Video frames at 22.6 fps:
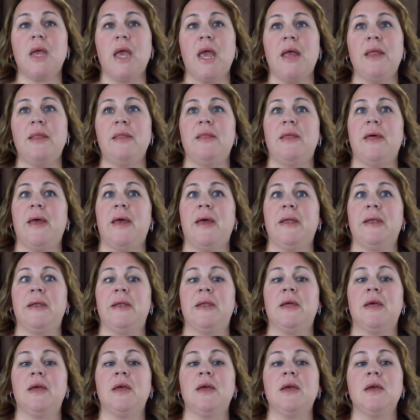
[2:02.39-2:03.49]
And
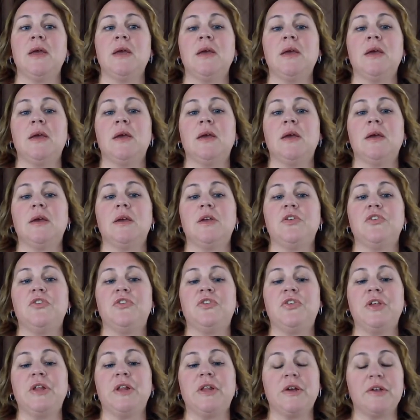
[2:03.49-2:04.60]
then
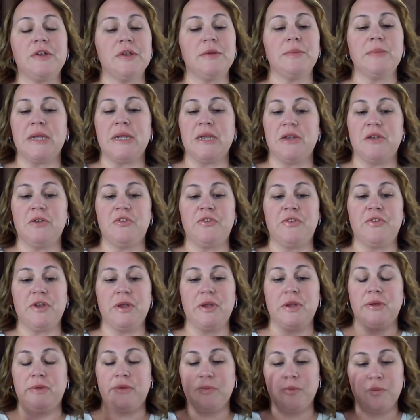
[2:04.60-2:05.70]
she looked at me and
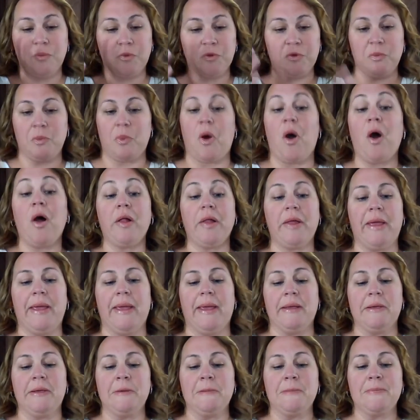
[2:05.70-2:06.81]
she was
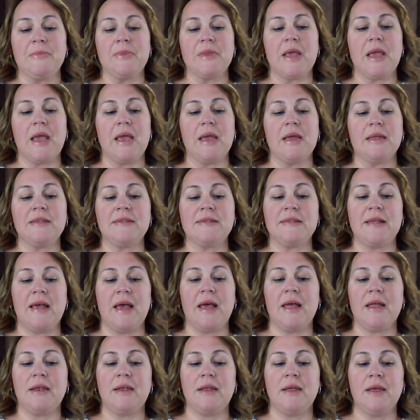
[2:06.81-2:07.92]
bawling and
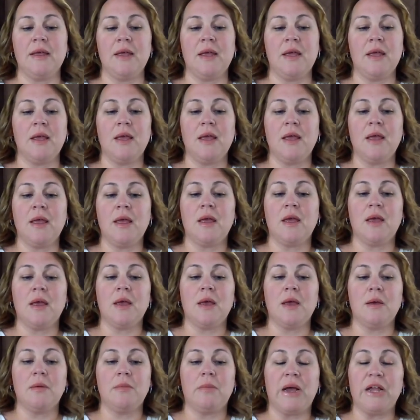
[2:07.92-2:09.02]
said,
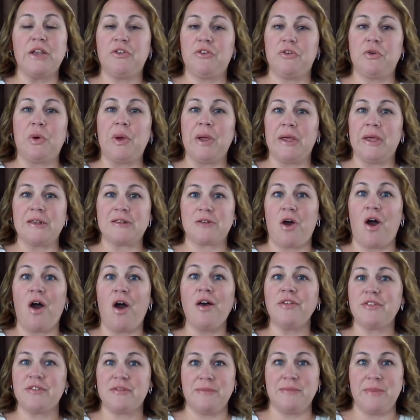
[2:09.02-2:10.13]
My joy has
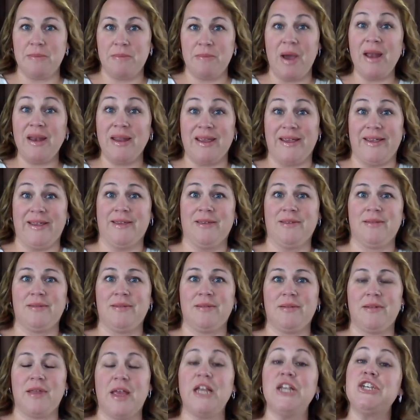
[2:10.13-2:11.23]
cost me money.
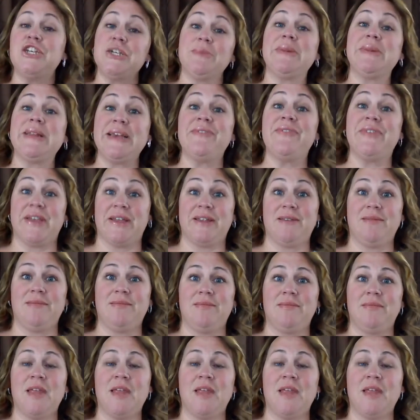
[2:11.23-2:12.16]
And she believed it.